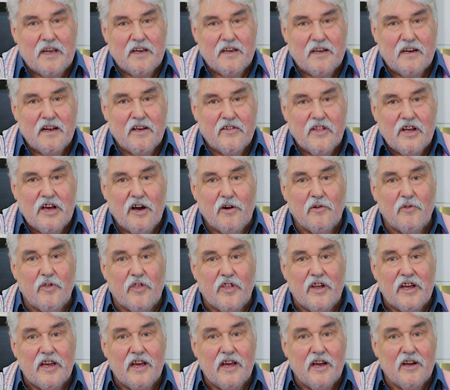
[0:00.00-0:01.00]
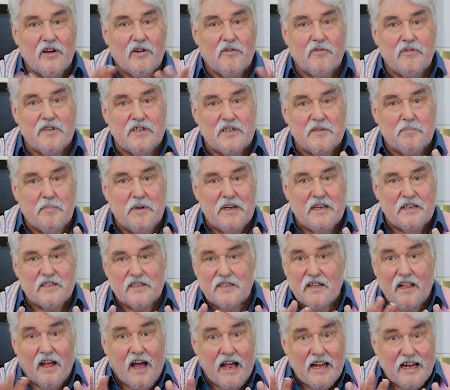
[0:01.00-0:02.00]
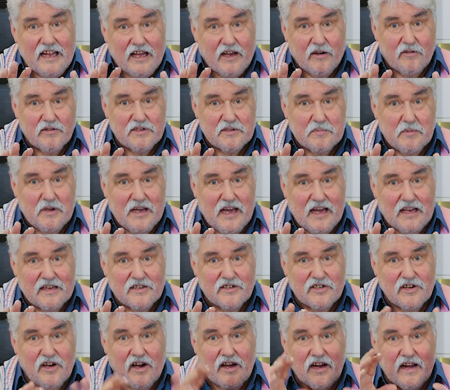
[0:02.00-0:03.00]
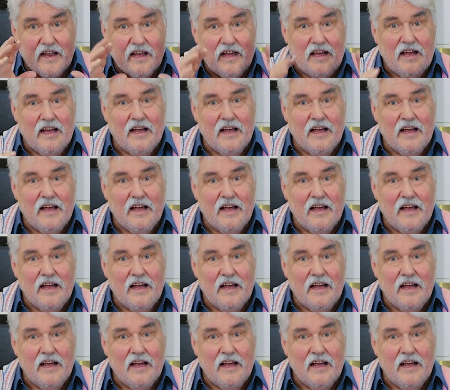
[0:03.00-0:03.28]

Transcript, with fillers: You know the old thing, crispy, slightly crispy outside,